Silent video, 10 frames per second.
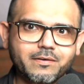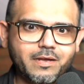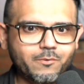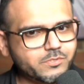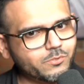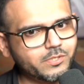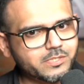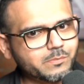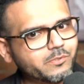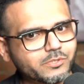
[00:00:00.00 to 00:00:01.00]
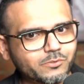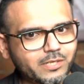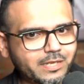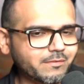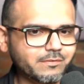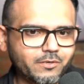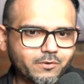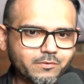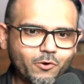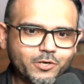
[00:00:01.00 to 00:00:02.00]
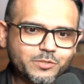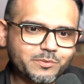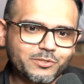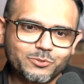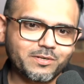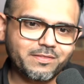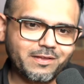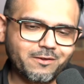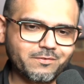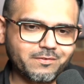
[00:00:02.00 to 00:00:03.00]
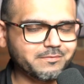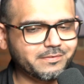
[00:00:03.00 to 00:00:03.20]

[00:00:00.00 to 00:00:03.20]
i was only supposed to you know, contribute 200,000.